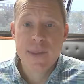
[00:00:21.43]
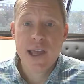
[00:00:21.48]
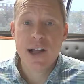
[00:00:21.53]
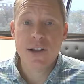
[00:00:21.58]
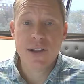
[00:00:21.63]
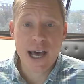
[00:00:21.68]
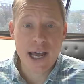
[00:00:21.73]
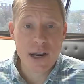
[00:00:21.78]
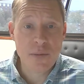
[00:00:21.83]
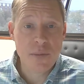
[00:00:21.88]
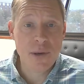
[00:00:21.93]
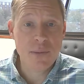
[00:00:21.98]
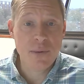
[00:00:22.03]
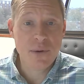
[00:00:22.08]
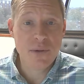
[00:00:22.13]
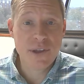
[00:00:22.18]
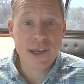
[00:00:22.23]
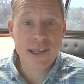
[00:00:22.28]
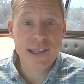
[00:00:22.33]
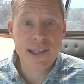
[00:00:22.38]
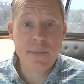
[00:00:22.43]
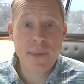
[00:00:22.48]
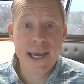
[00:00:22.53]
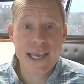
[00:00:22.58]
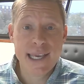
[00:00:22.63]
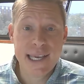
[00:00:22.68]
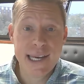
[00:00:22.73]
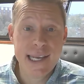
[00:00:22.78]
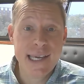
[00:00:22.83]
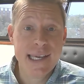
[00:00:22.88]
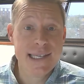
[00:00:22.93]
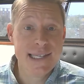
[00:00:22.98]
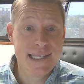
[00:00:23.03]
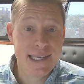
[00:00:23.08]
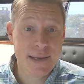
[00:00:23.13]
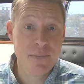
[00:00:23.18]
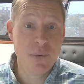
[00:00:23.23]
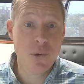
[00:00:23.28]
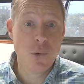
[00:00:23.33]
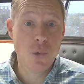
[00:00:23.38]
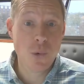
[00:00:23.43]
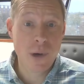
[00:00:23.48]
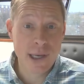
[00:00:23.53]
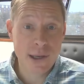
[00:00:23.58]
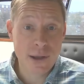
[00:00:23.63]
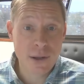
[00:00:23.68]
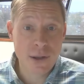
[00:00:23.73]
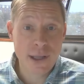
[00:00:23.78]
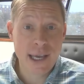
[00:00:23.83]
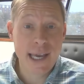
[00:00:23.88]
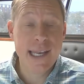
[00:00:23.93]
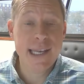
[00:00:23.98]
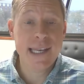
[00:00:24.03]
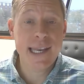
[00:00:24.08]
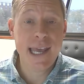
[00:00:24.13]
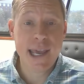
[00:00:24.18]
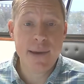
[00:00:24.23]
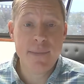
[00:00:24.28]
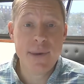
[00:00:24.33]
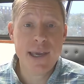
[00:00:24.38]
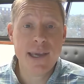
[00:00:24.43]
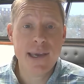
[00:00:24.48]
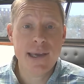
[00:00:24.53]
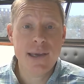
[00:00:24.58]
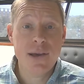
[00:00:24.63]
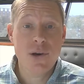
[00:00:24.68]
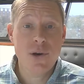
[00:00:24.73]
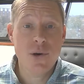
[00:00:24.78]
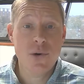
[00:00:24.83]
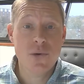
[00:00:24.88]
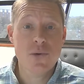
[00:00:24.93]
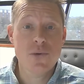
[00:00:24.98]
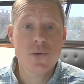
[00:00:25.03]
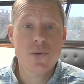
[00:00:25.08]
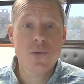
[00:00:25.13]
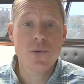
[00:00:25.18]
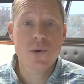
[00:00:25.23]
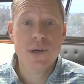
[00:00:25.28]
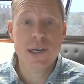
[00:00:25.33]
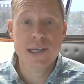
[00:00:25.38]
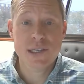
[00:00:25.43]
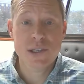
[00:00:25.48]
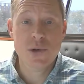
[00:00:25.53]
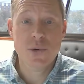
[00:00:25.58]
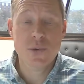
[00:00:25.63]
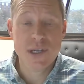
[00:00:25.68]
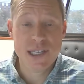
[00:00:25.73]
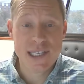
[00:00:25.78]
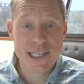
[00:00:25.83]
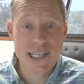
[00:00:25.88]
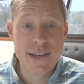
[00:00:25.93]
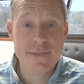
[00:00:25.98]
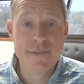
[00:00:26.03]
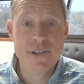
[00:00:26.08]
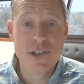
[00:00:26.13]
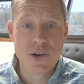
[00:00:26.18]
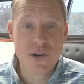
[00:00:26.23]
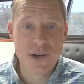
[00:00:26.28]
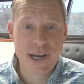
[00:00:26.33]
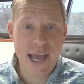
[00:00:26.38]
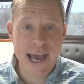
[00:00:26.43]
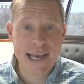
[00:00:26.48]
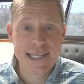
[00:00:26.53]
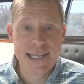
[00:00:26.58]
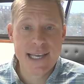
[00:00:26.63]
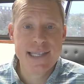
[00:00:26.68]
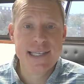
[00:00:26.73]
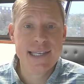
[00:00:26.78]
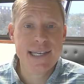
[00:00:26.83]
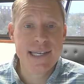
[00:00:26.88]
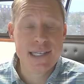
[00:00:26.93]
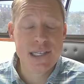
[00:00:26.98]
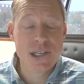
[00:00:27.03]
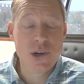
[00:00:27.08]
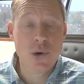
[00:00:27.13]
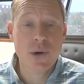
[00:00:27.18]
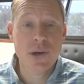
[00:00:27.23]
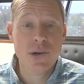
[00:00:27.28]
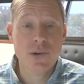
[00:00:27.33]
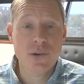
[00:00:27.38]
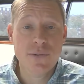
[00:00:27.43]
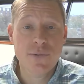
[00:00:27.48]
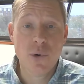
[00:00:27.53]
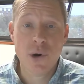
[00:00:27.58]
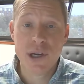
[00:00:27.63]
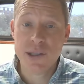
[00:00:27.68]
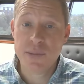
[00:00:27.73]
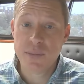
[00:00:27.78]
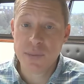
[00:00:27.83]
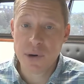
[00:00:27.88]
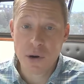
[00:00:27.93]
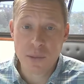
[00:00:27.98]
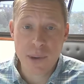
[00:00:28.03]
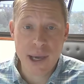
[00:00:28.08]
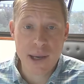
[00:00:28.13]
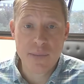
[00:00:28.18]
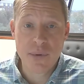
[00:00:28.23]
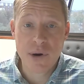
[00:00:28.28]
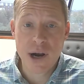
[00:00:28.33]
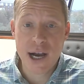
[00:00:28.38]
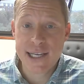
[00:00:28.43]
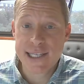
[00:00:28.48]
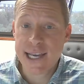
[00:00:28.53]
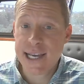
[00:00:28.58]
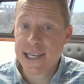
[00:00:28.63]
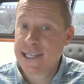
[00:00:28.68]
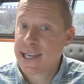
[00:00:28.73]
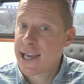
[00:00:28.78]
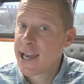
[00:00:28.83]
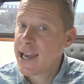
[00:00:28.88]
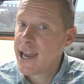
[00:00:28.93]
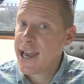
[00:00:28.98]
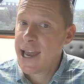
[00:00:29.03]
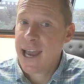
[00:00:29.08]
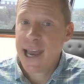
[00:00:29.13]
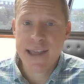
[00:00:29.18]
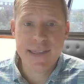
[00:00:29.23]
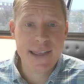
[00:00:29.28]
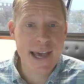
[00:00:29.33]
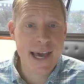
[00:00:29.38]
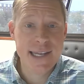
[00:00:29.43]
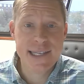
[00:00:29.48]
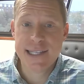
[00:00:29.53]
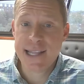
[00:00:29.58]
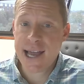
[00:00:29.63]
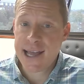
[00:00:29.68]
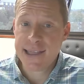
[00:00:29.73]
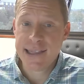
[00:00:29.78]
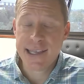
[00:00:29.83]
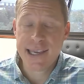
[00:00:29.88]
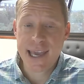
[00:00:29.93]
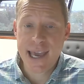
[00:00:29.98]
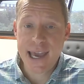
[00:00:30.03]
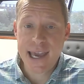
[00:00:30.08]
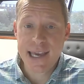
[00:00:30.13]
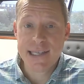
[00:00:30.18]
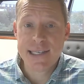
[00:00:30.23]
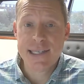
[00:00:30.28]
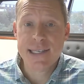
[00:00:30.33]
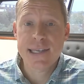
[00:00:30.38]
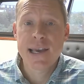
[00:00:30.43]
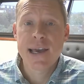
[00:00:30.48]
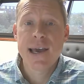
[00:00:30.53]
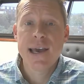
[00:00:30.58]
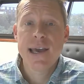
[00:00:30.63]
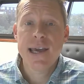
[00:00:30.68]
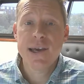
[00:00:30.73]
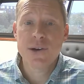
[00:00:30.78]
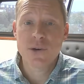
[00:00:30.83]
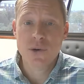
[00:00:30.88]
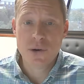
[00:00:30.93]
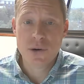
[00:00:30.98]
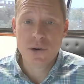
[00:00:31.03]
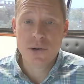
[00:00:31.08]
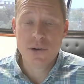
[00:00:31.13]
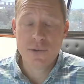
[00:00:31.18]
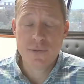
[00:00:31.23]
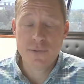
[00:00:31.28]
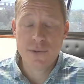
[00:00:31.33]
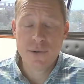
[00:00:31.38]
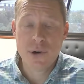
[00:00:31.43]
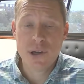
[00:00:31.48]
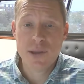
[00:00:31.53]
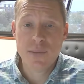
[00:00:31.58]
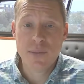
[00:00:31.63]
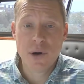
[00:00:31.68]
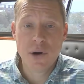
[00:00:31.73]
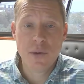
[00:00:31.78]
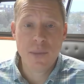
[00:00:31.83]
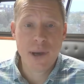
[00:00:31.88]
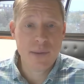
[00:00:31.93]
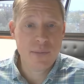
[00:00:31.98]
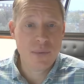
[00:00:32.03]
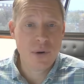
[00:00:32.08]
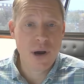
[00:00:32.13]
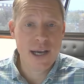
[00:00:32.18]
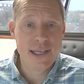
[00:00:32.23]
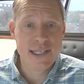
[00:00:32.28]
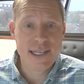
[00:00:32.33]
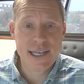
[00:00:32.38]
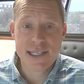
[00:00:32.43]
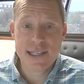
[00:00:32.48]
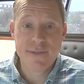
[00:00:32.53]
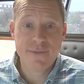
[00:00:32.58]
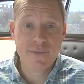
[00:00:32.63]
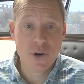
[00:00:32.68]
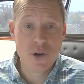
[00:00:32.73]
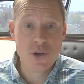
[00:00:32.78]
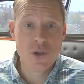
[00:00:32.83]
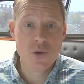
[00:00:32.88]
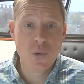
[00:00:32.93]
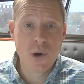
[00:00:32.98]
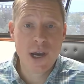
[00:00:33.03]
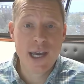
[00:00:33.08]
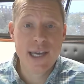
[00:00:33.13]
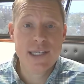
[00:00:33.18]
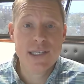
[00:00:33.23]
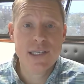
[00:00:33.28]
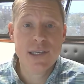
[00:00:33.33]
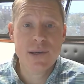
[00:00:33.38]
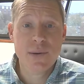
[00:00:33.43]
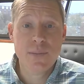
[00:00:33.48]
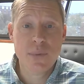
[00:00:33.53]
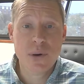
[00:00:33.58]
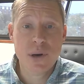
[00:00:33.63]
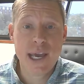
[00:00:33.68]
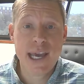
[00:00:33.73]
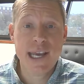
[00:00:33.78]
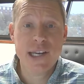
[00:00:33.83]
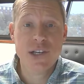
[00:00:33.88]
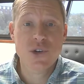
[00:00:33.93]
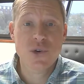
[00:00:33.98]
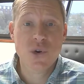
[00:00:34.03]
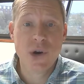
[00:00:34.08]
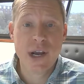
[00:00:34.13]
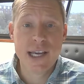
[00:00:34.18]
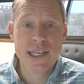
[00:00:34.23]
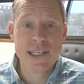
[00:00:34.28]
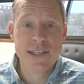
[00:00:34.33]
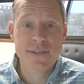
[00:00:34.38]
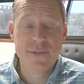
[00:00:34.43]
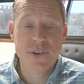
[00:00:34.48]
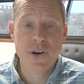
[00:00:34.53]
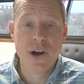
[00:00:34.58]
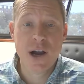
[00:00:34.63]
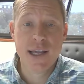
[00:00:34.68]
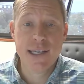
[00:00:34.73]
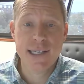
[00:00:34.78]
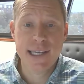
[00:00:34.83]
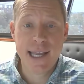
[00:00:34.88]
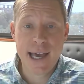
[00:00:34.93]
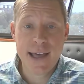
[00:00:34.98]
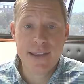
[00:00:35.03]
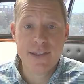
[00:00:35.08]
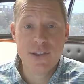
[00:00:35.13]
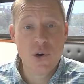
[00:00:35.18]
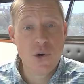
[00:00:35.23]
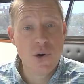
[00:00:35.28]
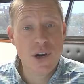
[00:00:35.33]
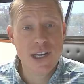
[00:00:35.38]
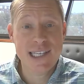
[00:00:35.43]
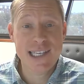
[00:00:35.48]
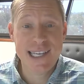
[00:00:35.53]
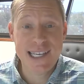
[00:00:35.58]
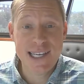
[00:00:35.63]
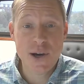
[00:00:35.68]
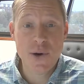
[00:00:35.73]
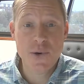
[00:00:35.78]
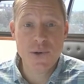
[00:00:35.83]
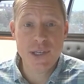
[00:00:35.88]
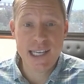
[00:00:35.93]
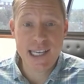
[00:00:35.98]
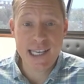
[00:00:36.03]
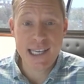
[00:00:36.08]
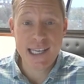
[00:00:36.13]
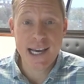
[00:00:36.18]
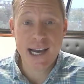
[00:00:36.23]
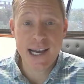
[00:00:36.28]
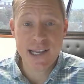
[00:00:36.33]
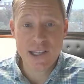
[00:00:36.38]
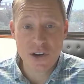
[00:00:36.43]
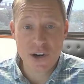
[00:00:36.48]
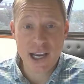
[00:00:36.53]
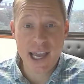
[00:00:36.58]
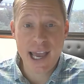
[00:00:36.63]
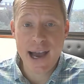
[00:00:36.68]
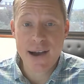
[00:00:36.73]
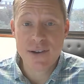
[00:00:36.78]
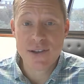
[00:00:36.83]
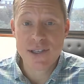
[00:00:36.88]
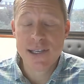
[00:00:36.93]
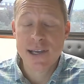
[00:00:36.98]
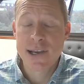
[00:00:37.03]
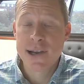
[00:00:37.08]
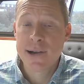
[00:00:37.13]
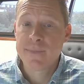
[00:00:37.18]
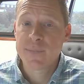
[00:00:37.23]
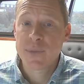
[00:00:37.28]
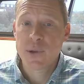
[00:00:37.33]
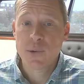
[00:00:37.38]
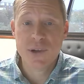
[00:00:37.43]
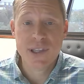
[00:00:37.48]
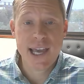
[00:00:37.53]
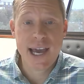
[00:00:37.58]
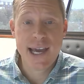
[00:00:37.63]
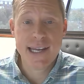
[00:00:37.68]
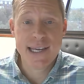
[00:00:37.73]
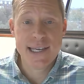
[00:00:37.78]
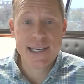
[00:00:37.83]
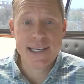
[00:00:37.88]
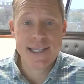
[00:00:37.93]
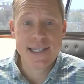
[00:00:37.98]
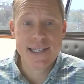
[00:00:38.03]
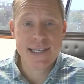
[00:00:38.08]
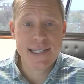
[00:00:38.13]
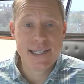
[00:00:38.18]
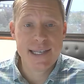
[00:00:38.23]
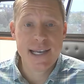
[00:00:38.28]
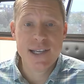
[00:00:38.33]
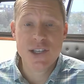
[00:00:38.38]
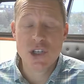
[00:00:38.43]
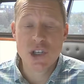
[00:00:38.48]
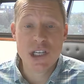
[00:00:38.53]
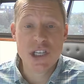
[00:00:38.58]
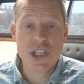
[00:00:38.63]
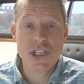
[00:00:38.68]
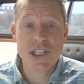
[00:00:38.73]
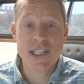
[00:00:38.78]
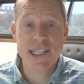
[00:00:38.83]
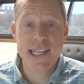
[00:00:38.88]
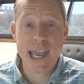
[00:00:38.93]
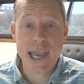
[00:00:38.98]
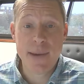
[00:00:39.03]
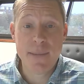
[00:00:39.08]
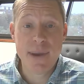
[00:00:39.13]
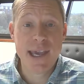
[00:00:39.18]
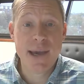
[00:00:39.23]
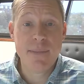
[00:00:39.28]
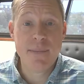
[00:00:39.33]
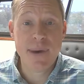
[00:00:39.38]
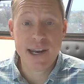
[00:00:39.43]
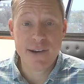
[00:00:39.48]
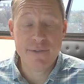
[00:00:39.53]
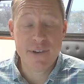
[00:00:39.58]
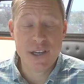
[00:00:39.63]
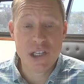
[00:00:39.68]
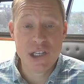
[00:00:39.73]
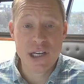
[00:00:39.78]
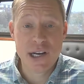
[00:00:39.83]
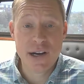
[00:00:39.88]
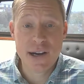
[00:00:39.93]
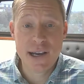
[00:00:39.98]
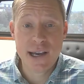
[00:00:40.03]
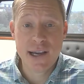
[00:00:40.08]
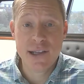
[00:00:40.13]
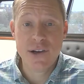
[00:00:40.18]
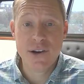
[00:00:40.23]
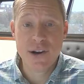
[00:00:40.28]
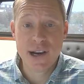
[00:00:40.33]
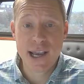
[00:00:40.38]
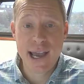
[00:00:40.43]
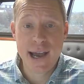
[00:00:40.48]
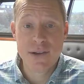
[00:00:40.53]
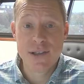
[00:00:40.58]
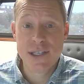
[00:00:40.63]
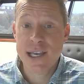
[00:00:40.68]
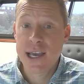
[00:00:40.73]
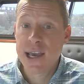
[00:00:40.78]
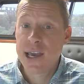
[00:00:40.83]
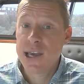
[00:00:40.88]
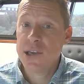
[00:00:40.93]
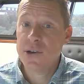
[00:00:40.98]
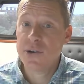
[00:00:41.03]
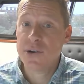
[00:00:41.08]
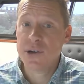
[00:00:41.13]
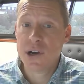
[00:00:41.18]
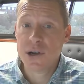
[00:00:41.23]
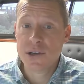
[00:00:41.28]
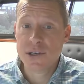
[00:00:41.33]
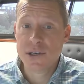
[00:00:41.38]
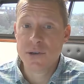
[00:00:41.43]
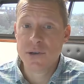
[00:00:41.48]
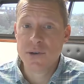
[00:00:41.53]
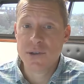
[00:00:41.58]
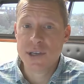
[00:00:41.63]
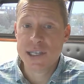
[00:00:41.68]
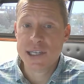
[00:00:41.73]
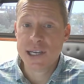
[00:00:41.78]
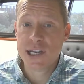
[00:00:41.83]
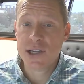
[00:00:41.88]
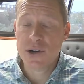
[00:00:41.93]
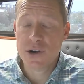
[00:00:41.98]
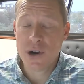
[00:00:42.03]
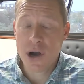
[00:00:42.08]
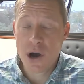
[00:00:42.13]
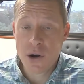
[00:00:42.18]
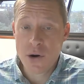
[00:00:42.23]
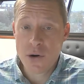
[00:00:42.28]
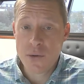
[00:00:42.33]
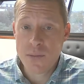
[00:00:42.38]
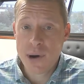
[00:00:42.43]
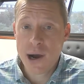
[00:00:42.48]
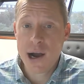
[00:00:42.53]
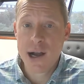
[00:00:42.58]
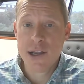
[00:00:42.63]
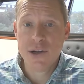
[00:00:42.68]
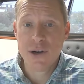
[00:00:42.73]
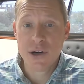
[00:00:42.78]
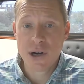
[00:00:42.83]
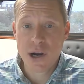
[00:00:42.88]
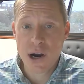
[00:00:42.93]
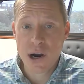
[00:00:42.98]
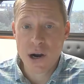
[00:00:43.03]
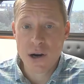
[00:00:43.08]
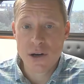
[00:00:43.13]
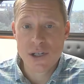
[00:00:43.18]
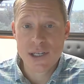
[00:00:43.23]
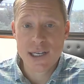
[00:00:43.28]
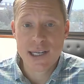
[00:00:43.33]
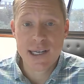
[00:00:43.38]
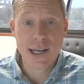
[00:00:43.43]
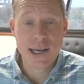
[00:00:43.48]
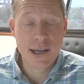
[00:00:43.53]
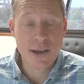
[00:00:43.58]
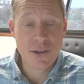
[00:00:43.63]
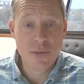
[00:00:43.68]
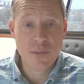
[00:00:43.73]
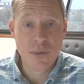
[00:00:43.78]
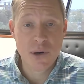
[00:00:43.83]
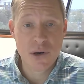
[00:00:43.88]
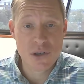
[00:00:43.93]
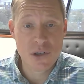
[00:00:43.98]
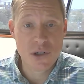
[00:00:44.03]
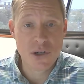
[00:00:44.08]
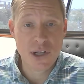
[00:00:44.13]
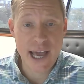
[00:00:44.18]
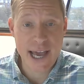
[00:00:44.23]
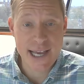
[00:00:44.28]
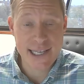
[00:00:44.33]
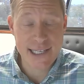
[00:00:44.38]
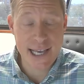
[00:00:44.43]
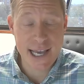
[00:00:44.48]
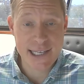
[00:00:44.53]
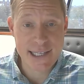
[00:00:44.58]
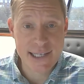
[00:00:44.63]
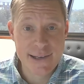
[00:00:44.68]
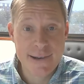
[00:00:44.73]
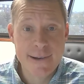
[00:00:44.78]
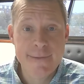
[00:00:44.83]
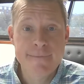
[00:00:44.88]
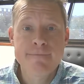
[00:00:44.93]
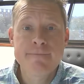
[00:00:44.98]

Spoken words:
A lot of people think that by getting a simple will and naming who is to receive certain assets that it's going to avoid the probate process, and that is not the case. In order to avoid the probate process, the first way is to put a transfer on death or a TOD on your accounts. What that is essentially just naming a beneficiary on your accounts. You can also do this on your home, on your cars, and on other personal assets.